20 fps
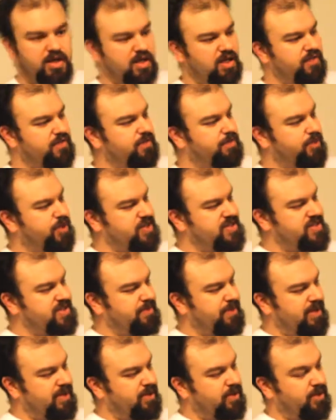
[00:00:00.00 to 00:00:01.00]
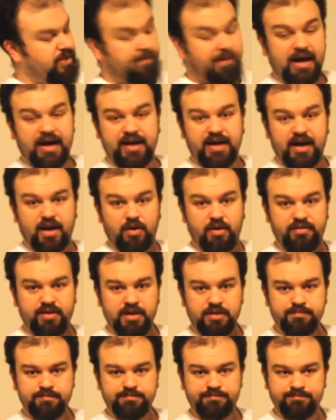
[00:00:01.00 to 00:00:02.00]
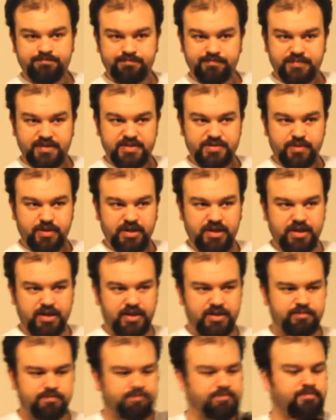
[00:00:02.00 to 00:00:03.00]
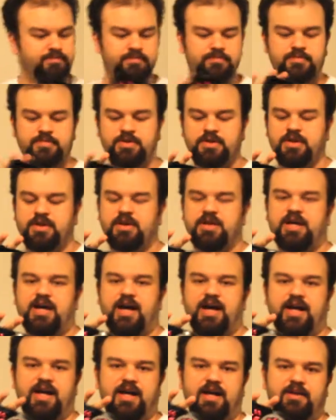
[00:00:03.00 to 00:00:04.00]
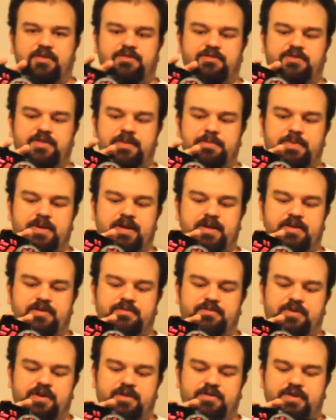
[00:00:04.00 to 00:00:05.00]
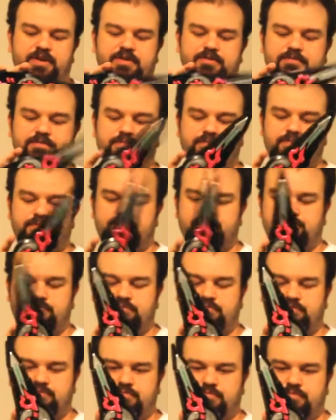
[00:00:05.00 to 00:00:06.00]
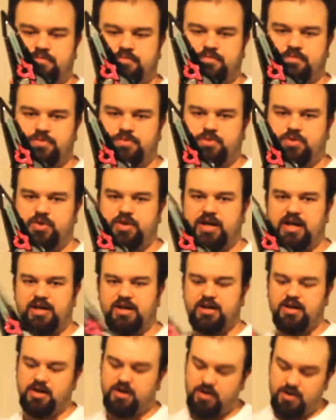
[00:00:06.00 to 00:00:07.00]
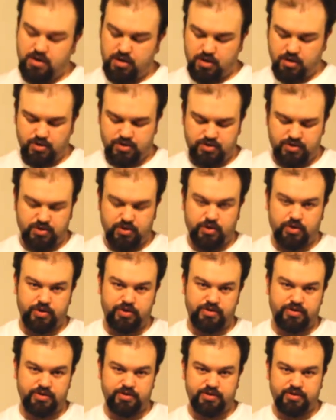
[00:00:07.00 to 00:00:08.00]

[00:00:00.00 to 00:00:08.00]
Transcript: If you press the button on the back, however, this one here, and flip the front of it, you get sword.